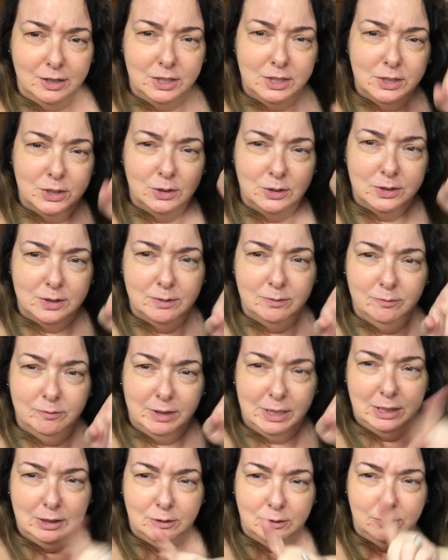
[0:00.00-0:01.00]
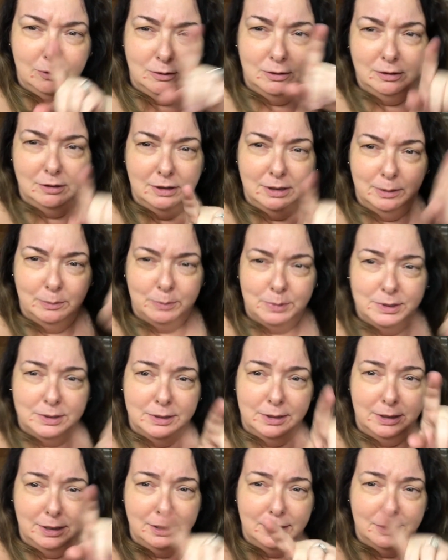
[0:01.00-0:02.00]
insert some video
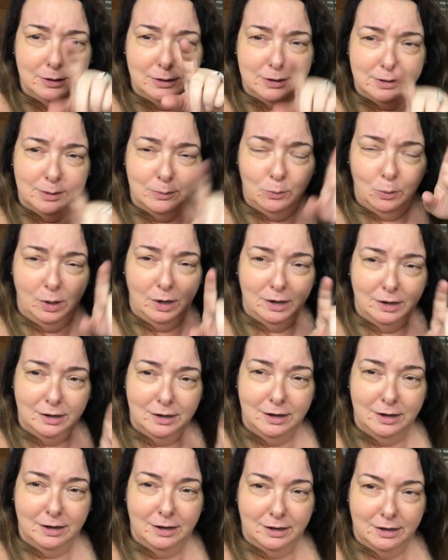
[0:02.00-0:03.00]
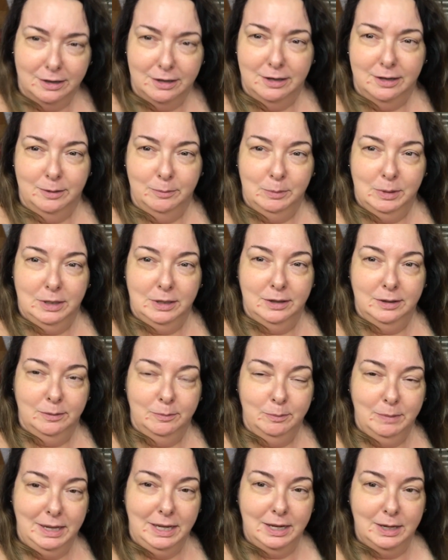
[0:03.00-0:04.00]
clips here somewhere. Uh, I'm
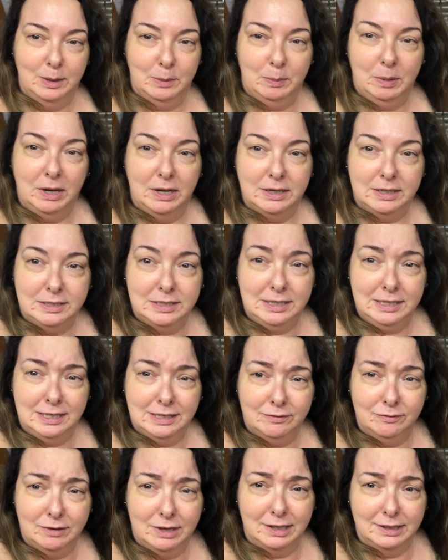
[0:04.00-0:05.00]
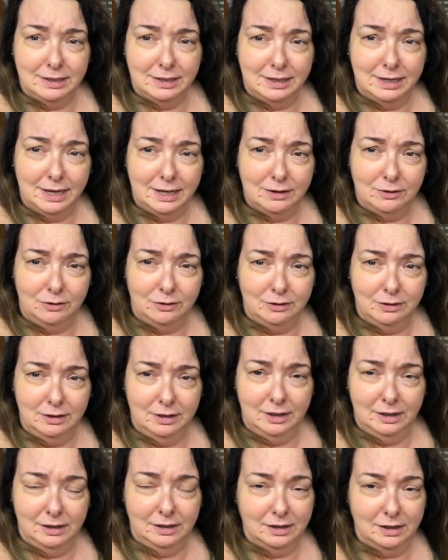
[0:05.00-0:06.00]
making a pot of tea. I've got the kettle
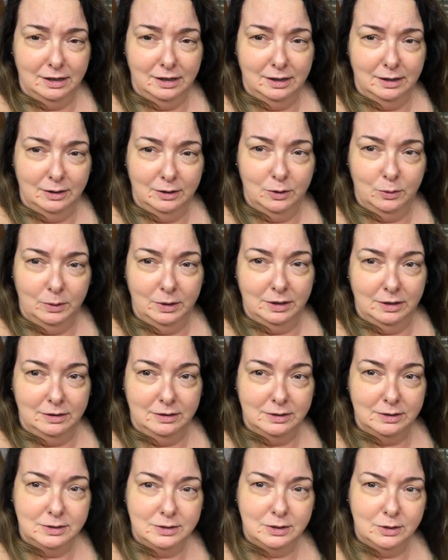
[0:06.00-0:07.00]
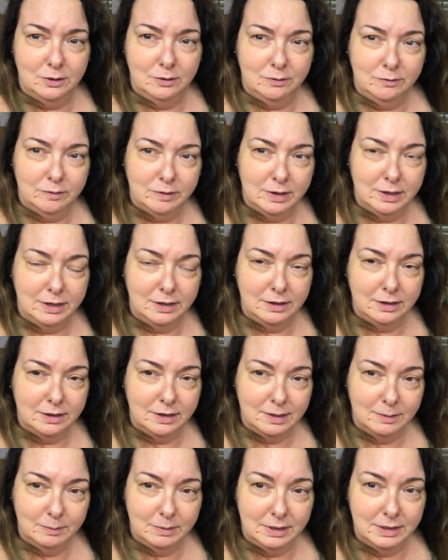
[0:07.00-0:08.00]
uh, going on the stove, and
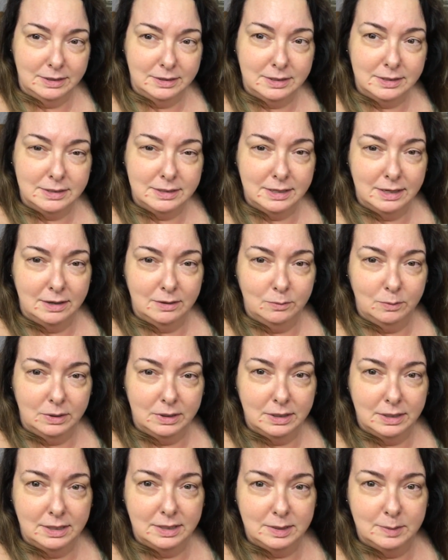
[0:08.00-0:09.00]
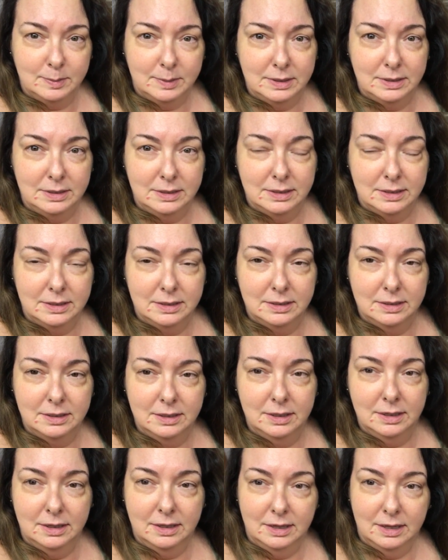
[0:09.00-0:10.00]
I'm going to sit down with the husband and
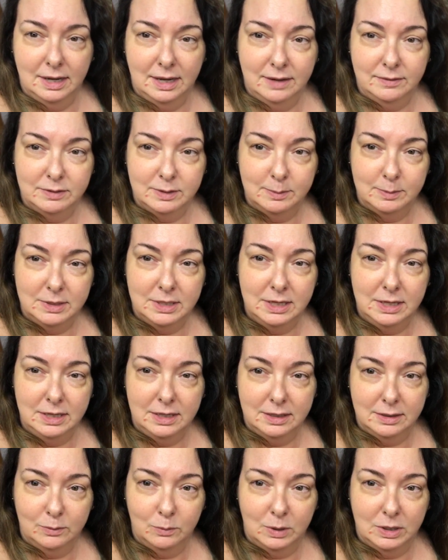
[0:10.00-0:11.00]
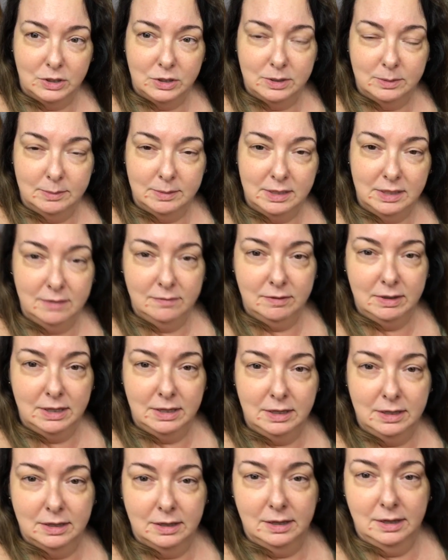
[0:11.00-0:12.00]
have some tea and watch some T
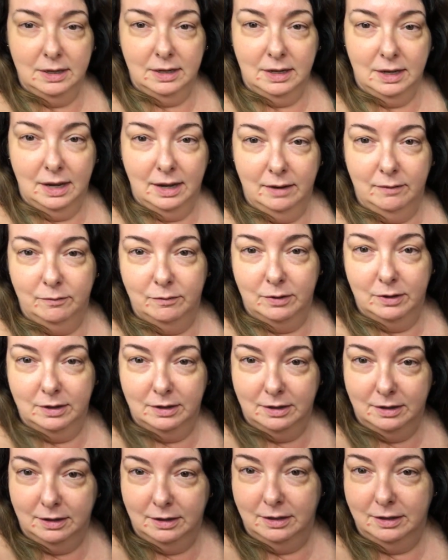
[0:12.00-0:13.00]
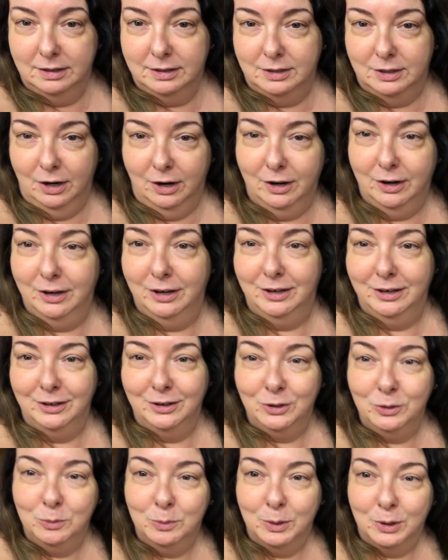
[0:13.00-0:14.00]
V. I've started a
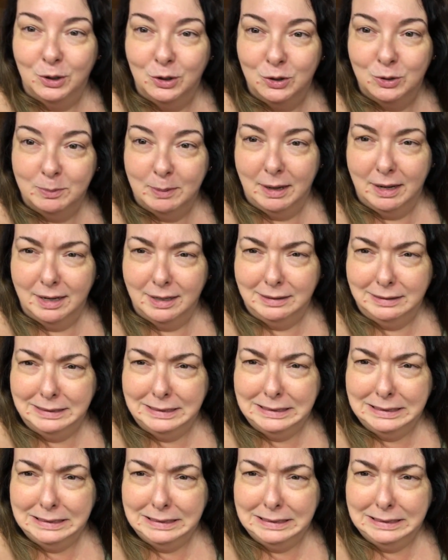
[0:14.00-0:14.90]
new purge pile.